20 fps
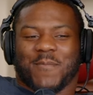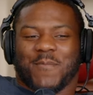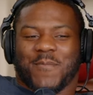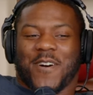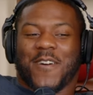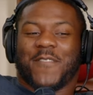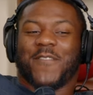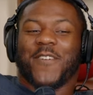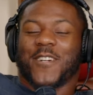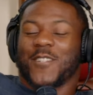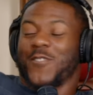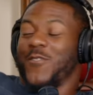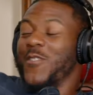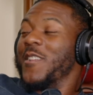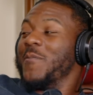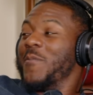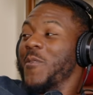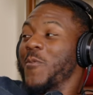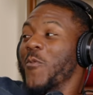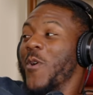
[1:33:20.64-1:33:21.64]
Motherfuckers
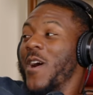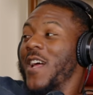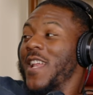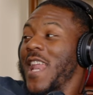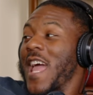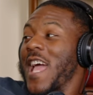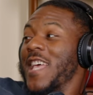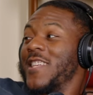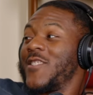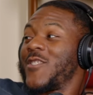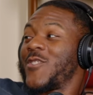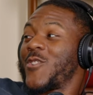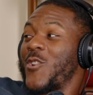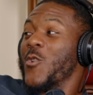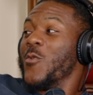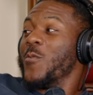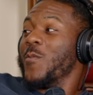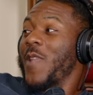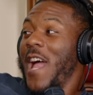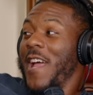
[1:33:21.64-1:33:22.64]
really be wanting that
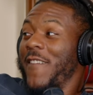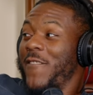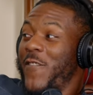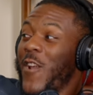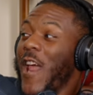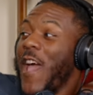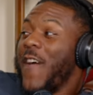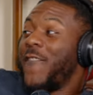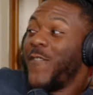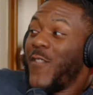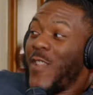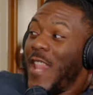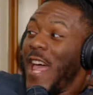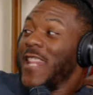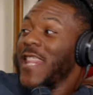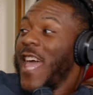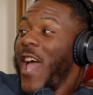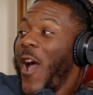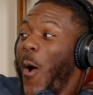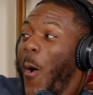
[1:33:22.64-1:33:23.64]
scoop, like for that,
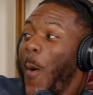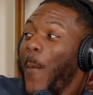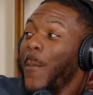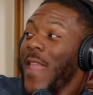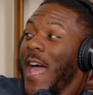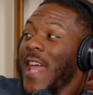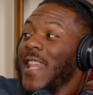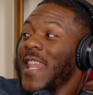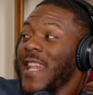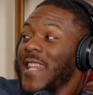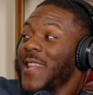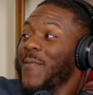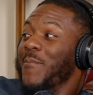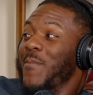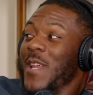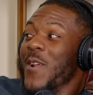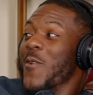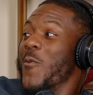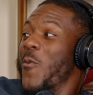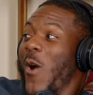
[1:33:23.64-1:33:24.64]
like that. That to
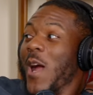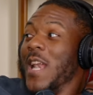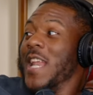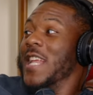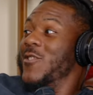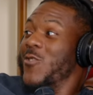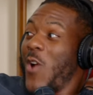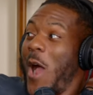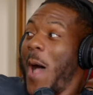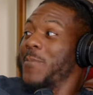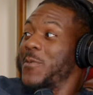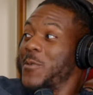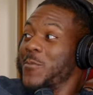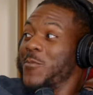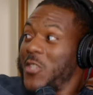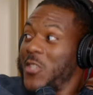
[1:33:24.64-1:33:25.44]
be the one that drops some